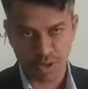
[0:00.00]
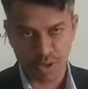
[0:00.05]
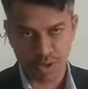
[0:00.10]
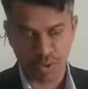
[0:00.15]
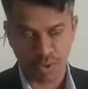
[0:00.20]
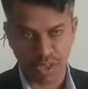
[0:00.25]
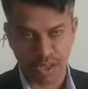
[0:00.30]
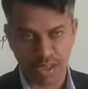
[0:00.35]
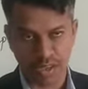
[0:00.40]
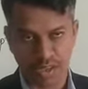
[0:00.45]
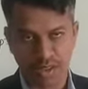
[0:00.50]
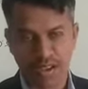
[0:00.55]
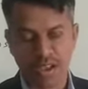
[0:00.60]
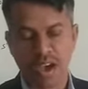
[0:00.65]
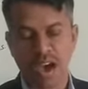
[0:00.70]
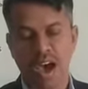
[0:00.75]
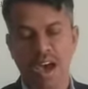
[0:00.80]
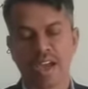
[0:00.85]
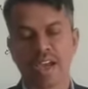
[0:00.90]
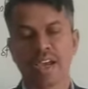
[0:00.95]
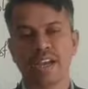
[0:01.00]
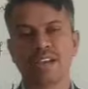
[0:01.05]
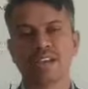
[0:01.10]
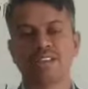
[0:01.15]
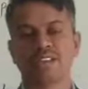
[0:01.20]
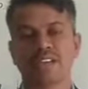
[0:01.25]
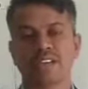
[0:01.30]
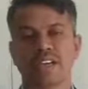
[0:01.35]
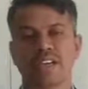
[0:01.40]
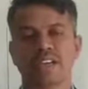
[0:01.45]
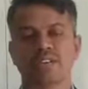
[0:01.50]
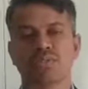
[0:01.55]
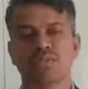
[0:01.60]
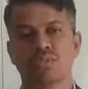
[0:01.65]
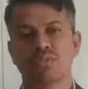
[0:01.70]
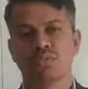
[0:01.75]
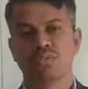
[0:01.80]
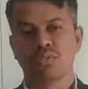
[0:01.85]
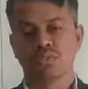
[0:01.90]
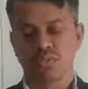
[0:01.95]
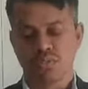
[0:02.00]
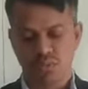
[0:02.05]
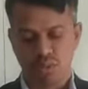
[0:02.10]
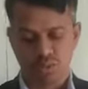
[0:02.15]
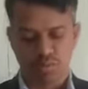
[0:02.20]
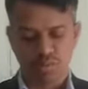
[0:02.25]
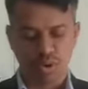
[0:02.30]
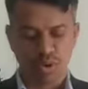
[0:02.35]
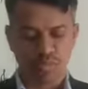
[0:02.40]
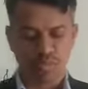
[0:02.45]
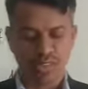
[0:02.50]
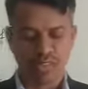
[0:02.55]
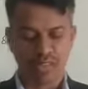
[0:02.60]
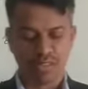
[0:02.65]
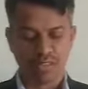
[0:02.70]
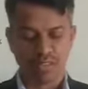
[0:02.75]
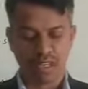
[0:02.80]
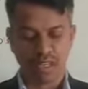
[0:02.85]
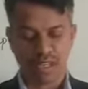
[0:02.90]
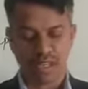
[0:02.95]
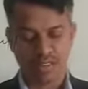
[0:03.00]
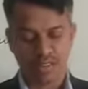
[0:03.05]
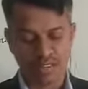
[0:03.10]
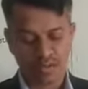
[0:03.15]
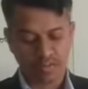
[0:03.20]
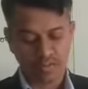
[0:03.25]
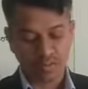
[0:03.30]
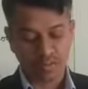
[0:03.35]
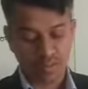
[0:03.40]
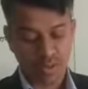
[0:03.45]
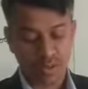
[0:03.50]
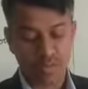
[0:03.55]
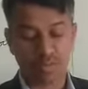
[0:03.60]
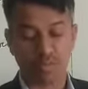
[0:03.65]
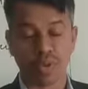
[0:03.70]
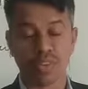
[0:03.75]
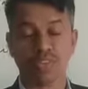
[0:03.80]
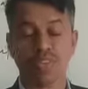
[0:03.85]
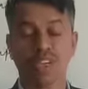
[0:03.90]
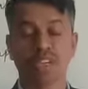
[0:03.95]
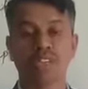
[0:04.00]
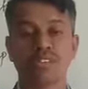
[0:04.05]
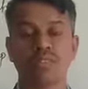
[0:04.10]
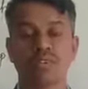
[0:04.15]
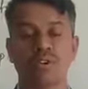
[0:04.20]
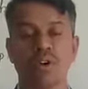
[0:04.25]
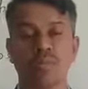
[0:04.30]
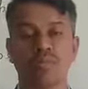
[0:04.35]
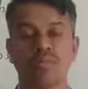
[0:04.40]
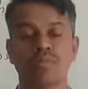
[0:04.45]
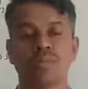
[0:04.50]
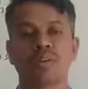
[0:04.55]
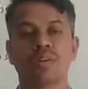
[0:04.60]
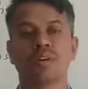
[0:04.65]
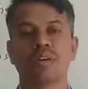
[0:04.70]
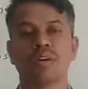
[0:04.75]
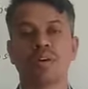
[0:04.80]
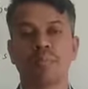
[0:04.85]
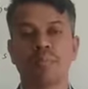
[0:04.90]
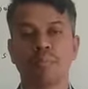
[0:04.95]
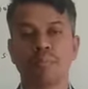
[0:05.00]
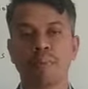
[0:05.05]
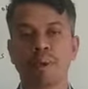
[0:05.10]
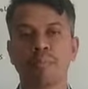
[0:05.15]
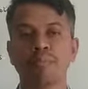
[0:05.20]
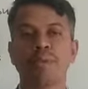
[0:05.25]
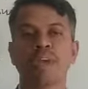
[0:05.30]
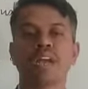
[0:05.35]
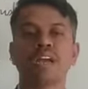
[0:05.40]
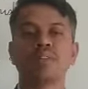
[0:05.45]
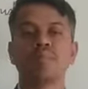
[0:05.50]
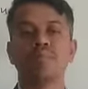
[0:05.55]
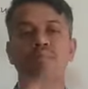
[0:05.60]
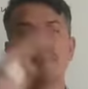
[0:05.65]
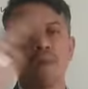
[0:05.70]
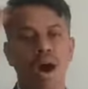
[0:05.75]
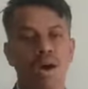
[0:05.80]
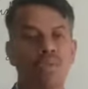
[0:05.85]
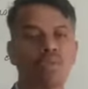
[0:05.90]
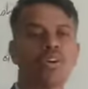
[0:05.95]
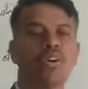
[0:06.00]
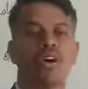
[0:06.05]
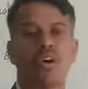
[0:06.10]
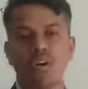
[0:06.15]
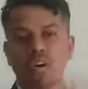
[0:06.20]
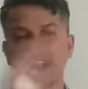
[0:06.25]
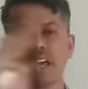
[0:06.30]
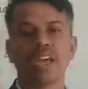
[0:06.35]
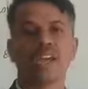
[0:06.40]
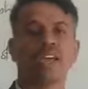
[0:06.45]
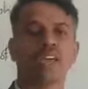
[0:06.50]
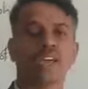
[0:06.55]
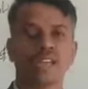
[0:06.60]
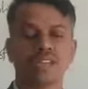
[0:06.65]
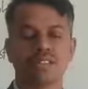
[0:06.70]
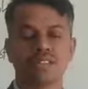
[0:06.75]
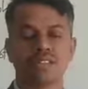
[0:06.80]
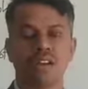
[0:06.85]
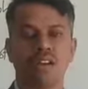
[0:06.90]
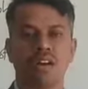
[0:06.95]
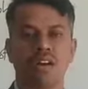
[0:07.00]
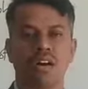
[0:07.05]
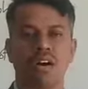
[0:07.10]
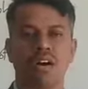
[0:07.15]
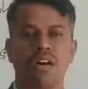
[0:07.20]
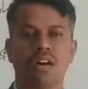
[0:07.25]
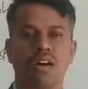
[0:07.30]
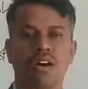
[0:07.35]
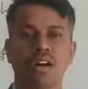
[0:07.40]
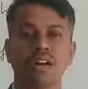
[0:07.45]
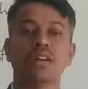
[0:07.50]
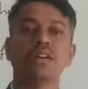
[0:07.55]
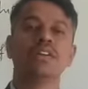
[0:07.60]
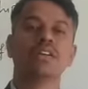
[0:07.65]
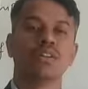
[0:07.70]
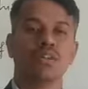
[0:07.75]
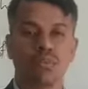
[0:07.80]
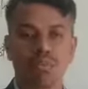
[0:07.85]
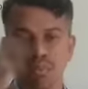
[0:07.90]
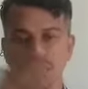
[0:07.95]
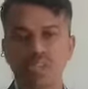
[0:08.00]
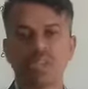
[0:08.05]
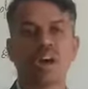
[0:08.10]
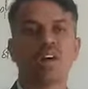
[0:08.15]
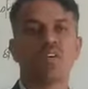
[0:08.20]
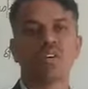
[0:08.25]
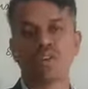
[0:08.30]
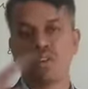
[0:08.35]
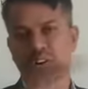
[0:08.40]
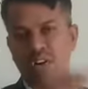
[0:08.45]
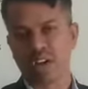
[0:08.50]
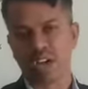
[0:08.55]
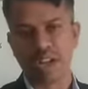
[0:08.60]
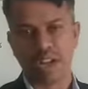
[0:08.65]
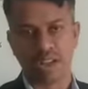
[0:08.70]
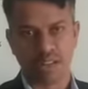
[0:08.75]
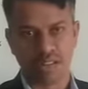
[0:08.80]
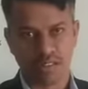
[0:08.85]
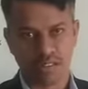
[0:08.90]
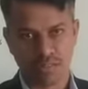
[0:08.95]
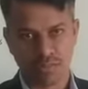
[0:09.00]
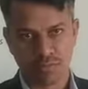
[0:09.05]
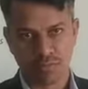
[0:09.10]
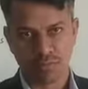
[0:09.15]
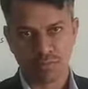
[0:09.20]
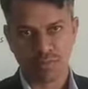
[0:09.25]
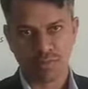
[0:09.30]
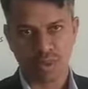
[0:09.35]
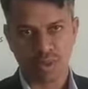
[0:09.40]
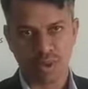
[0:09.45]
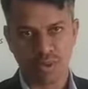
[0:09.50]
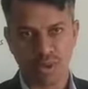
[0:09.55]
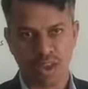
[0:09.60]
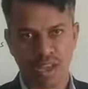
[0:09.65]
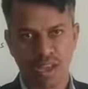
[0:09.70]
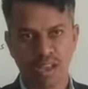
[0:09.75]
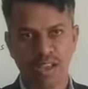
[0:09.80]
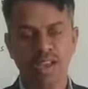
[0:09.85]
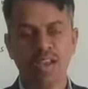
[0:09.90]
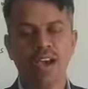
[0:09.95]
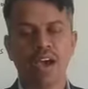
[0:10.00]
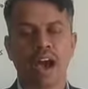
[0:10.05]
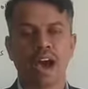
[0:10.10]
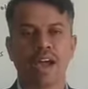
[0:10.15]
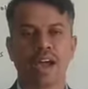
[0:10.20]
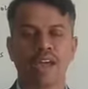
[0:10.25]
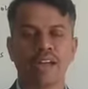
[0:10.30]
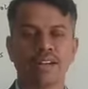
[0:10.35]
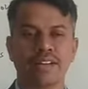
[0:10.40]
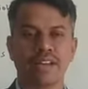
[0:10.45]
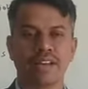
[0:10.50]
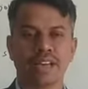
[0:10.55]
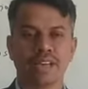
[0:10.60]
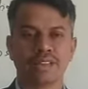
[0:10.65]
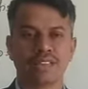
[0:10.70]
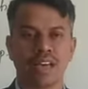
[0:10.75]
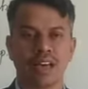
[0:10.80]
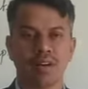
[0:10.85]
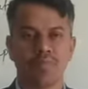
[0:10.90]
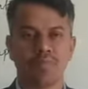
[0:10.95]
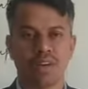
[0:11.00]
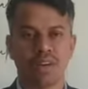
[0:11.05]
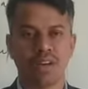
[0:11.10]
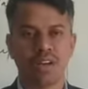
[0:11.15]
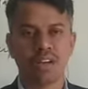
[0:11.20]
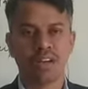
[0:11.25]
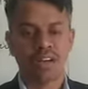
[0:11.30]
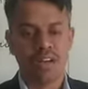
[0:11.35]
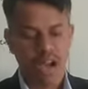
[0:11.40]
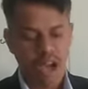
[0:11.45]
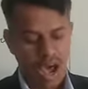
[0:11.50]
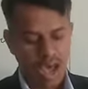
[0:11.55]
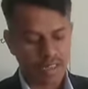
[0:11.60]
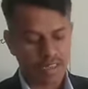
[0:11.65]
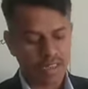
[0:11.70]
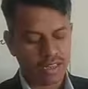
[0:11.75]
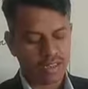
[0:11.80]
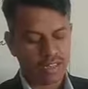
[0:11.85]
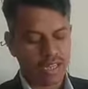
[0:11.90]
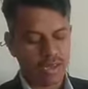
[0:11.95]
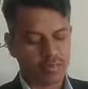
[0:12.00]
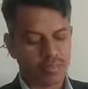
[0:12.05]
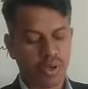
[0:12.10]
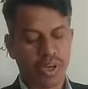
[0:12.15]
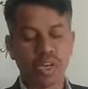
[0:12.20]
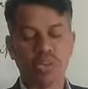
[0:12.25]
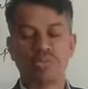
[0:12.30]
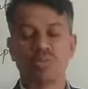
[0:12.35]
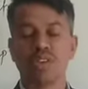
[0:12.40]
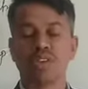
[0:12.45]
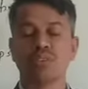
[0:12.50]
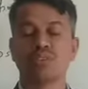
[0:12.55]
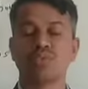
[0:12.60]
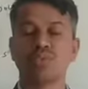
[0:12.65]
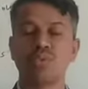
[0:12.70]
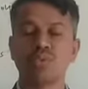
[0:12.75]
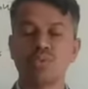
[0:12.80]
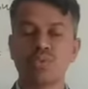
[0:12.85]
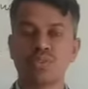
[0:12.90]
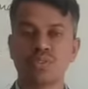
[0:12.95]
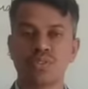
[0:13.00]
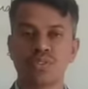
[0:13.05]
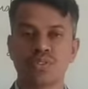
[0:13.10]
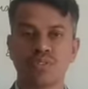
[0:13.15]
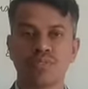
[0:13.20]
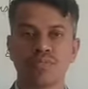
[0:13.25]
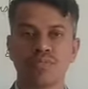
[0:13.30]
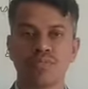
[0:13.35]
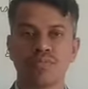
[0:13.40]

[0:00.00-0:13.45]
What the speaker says: Okay, again take one more basis, that is presence of membrane bound organelles or without organelles. Okay, again take example, either they producing foods,